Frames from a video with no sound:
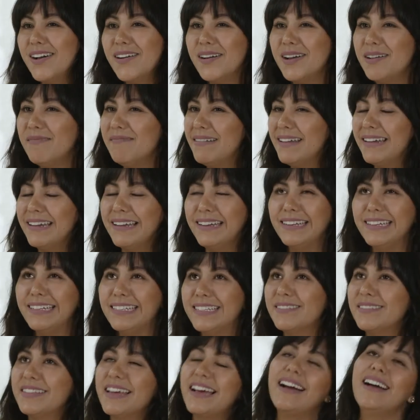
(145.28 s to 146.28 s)
I'm not gonna
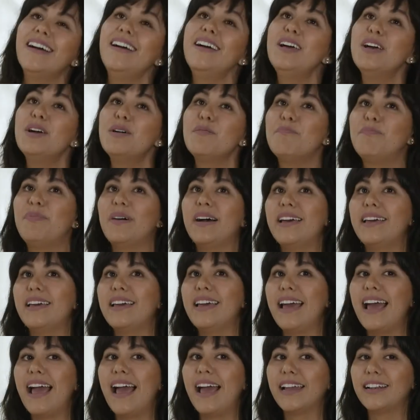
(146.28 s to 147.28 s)
do that. But
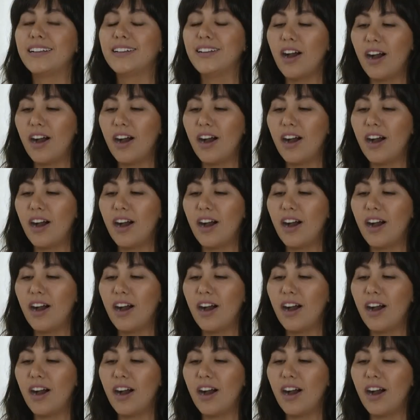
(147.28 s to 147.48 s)
I had